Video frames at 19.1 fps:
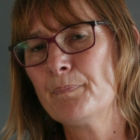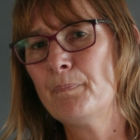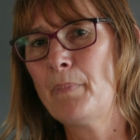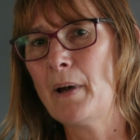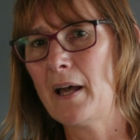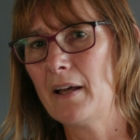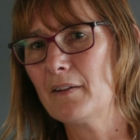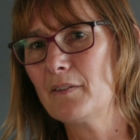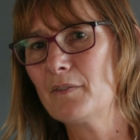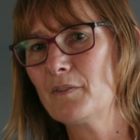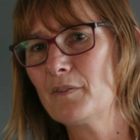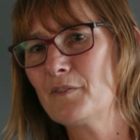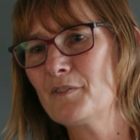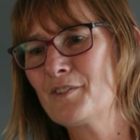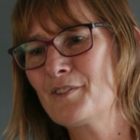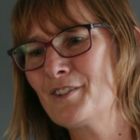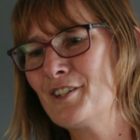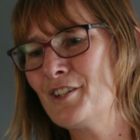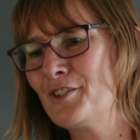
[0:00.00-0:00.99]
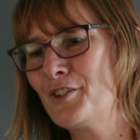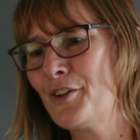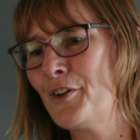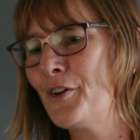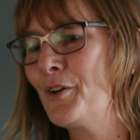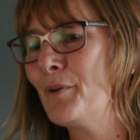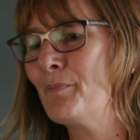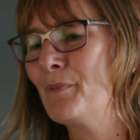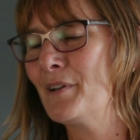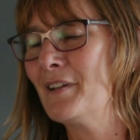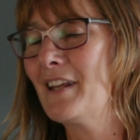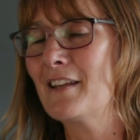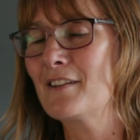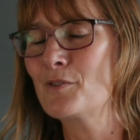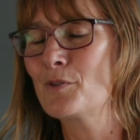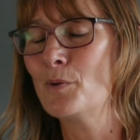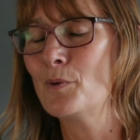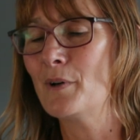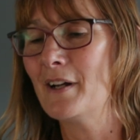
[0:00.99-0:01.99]
but determined
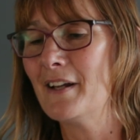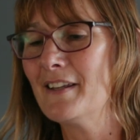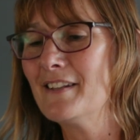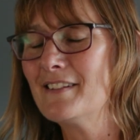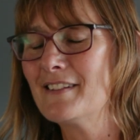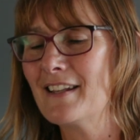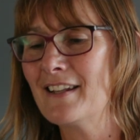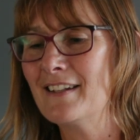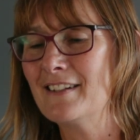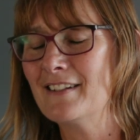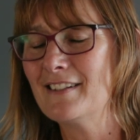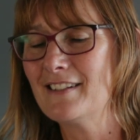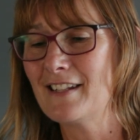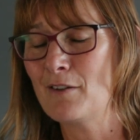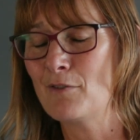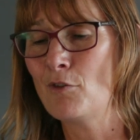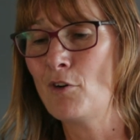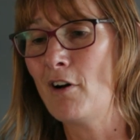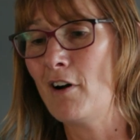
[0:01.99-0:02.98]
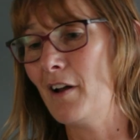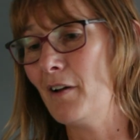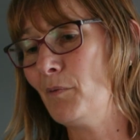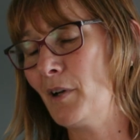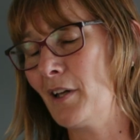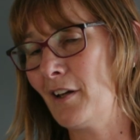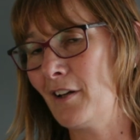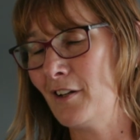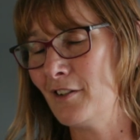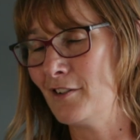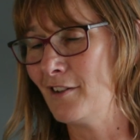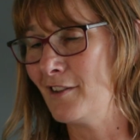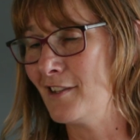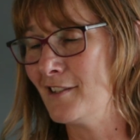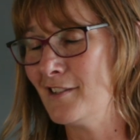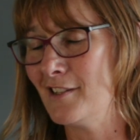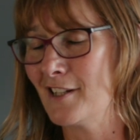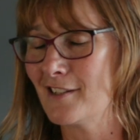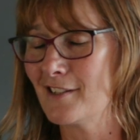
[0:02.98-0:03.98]
as always, and said, right, we're going to do
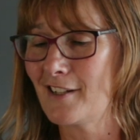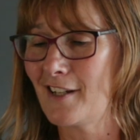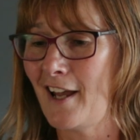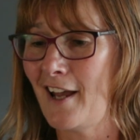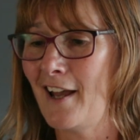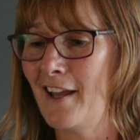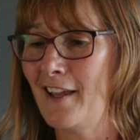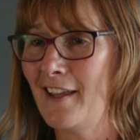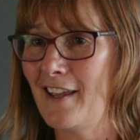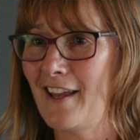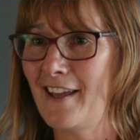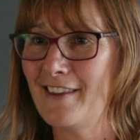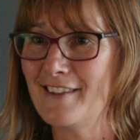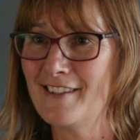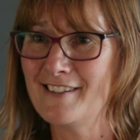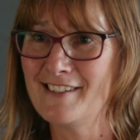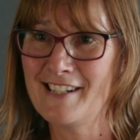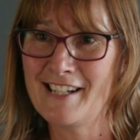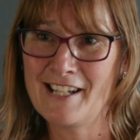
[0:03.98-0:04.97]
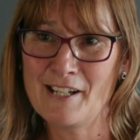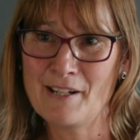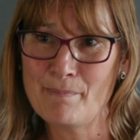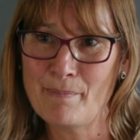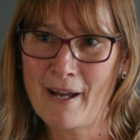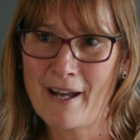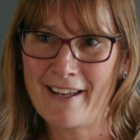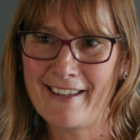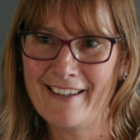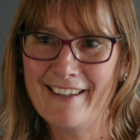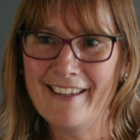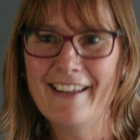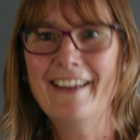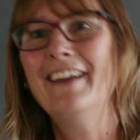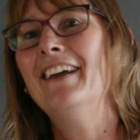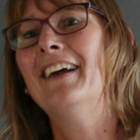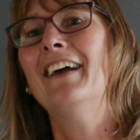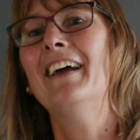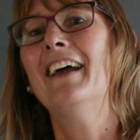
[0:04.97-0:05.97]
the 6K at the City to Bay.
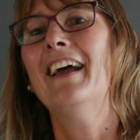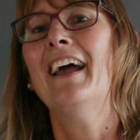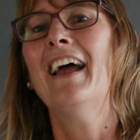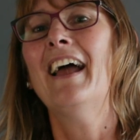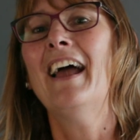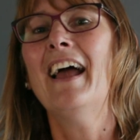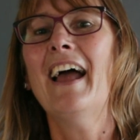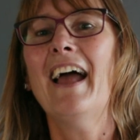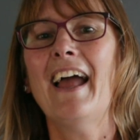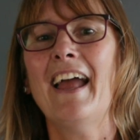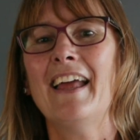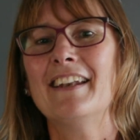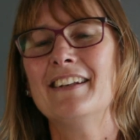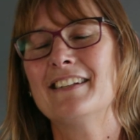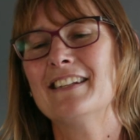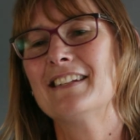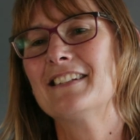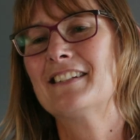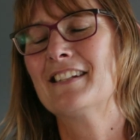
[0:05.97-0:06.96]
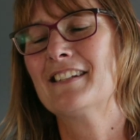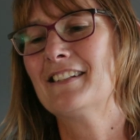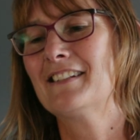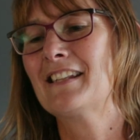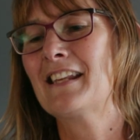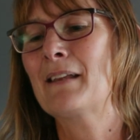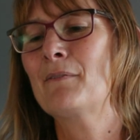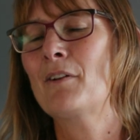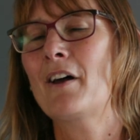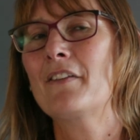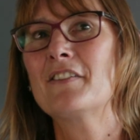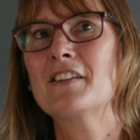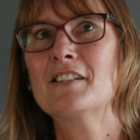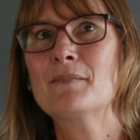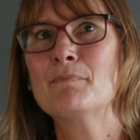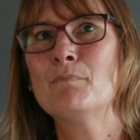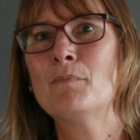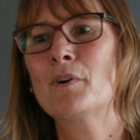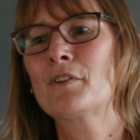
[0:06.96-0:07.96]
And it just seemed like
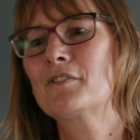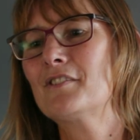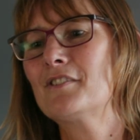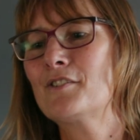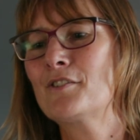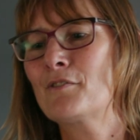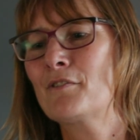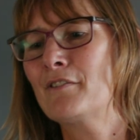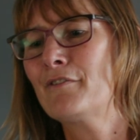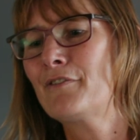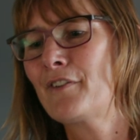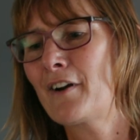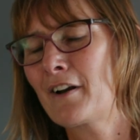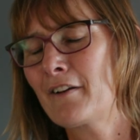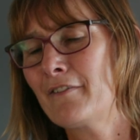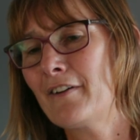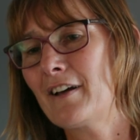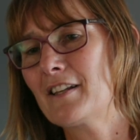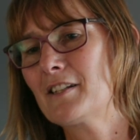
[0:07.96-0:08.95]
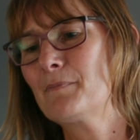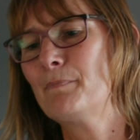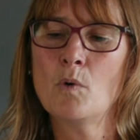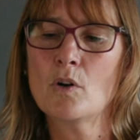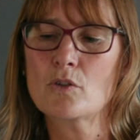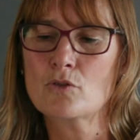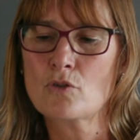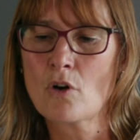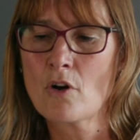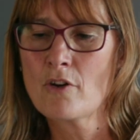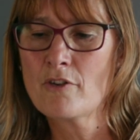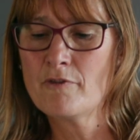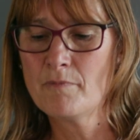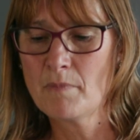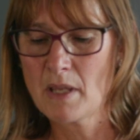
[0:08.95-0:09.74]
this monster in front of us. What drove